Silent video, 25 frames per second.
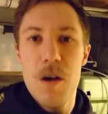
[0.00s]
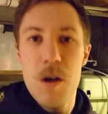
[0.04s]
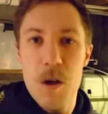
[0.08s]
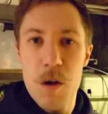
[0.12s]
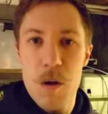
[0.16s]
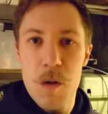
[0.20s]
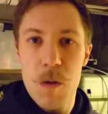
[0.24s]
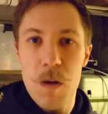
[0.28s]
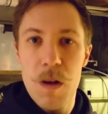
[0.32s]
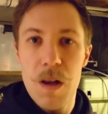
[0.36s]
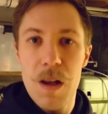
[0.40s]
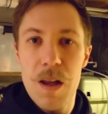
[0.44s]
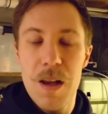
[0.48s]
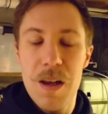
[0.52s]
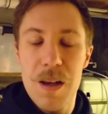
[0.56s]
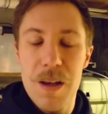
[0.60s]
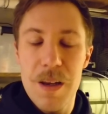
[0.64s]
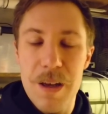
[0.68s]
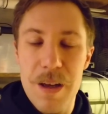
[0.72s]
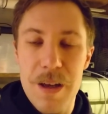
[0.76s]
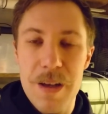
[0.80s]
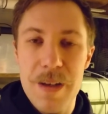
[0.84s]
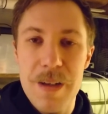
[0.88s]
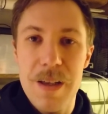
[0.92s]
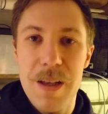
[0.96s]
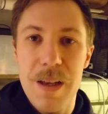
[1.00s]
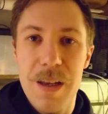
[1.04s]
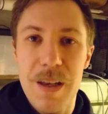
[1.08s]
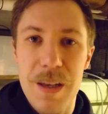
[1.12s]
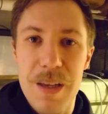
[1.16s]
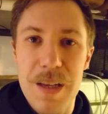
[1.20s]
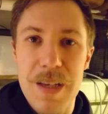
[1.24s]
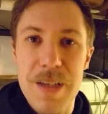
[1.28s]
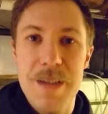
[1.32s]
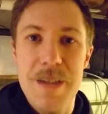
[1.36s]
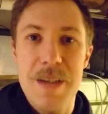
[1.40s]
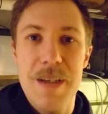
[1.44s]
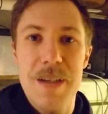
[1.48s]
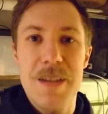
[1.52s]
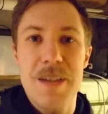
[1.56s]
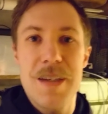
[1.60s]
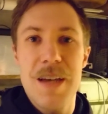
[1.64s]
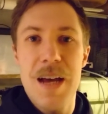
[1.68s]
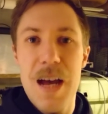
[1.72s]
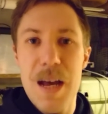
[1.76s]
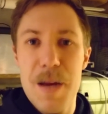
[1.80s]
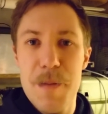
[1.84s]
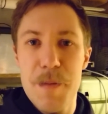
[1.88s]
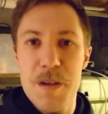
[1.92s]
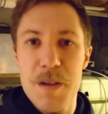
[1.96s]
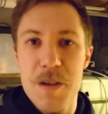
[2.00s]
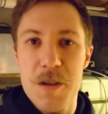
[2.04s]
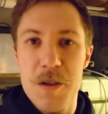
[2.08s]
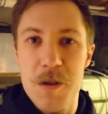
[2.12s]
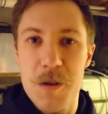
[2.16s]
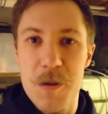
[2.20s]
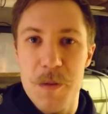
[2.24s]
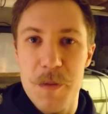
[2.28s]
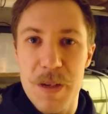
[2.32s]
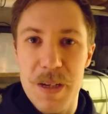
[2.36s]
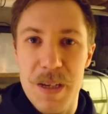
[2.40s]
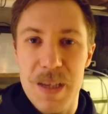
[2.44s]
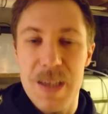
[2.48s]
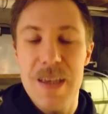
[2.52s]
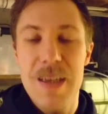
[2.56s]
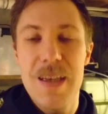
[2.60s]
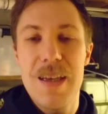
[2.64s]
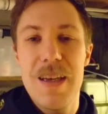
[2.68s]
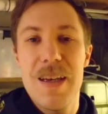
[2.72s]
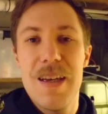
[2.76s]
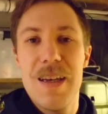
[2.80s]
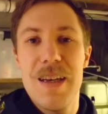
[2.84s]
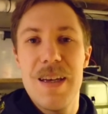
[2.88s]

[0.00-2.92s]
whole lot less time consuming,